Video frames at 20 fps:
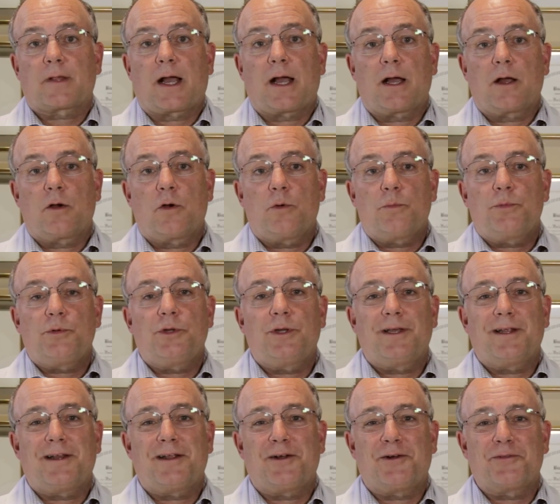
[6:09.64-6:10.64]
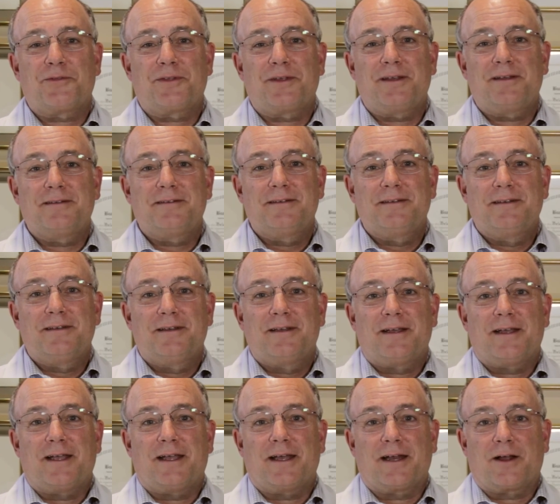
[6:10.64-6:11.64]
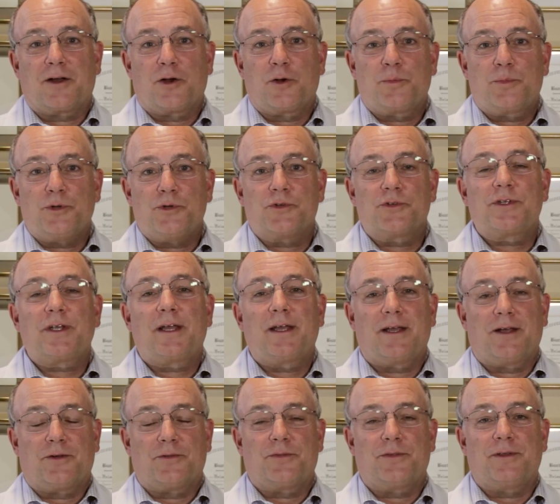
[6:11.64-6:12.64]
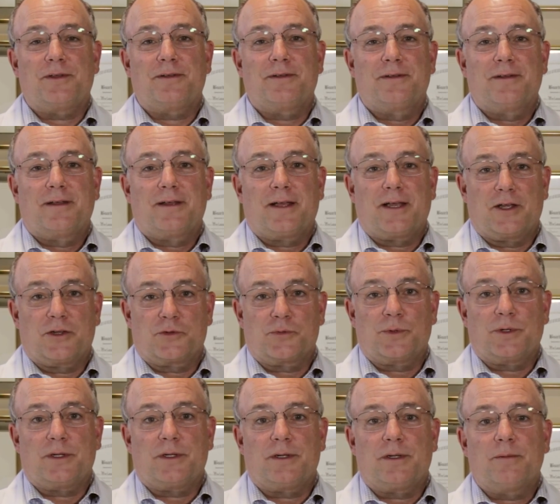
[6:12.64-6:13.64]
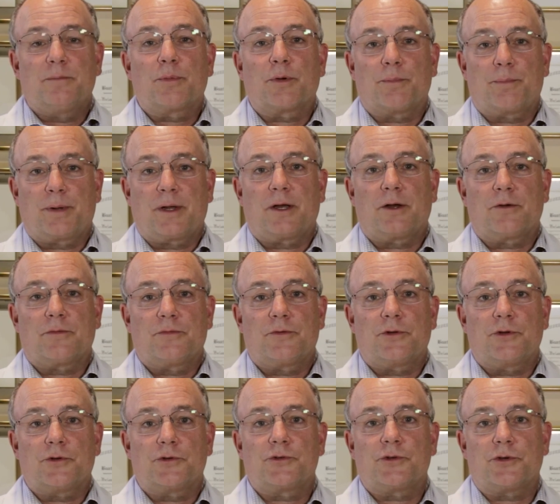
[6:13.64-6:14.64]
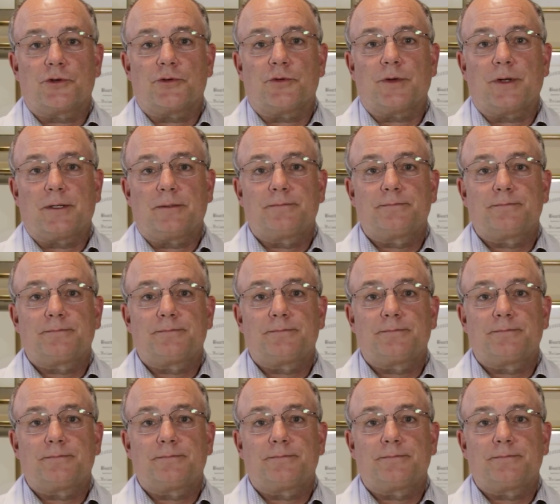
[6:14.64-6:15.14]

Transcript: I hope you get healthy, and I hope you stay healthy as we prepare for your surgery.